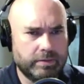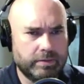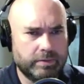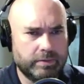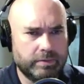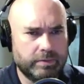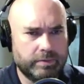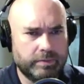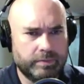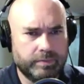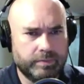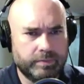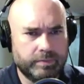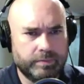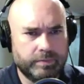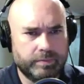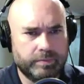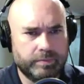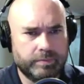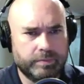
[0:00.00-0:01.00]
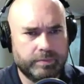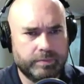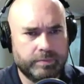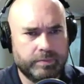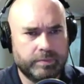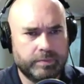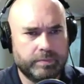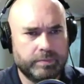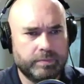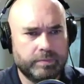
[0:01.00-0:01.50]

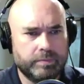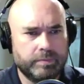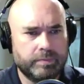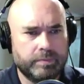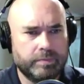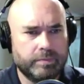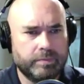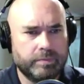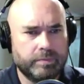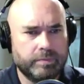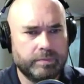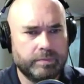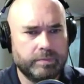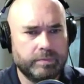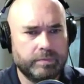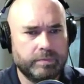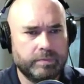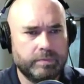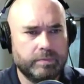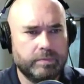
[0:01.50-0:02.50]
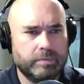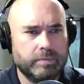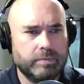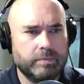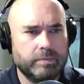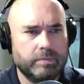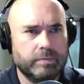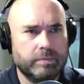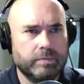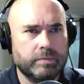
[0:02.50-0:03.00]

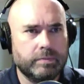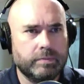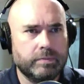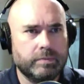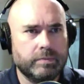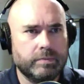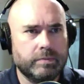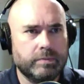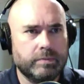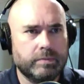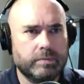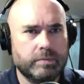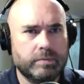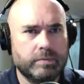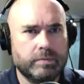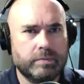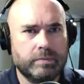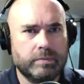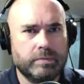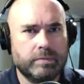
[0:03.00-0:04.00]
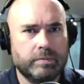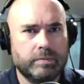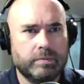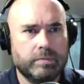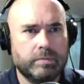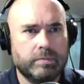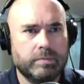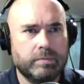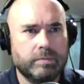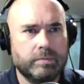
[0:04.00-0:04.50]

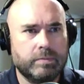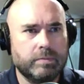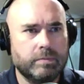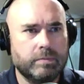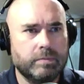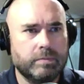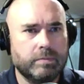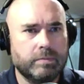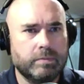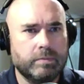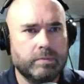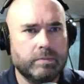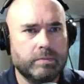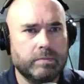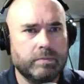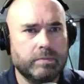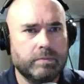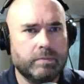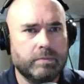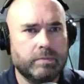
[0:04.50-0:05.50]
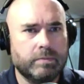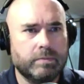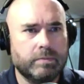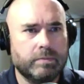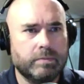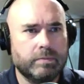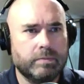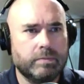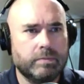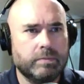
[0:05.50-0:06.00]

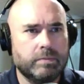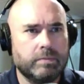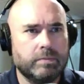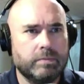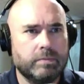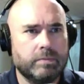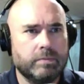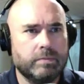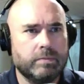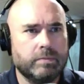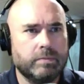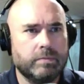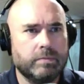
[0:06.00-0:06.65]
This person isn't speaking.